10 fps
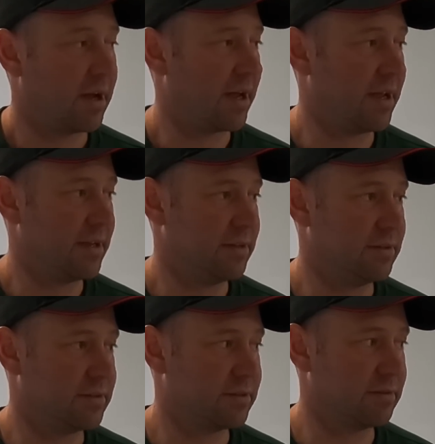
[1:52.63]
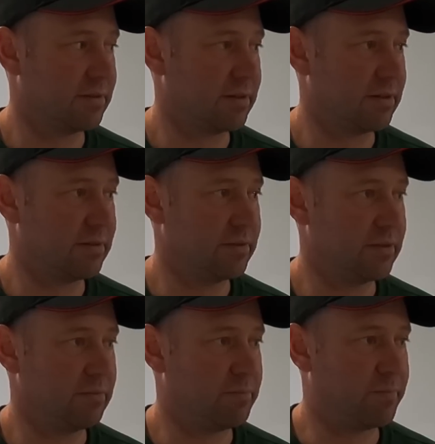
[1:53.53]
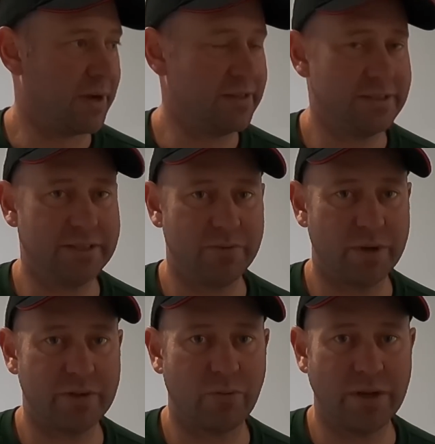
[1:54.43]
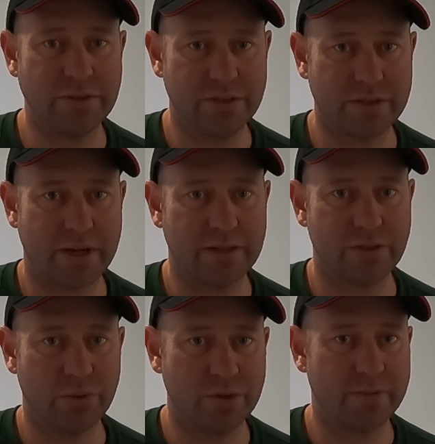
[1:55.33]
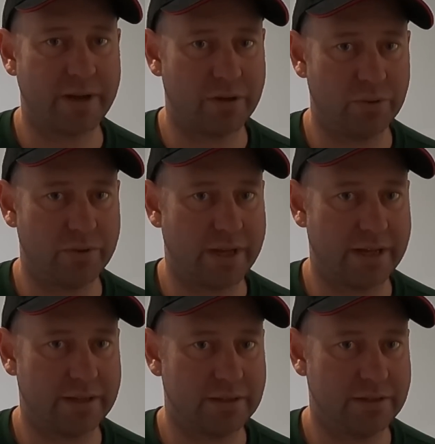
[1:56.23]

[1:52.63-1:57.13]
And basically, once you start talking about all of that,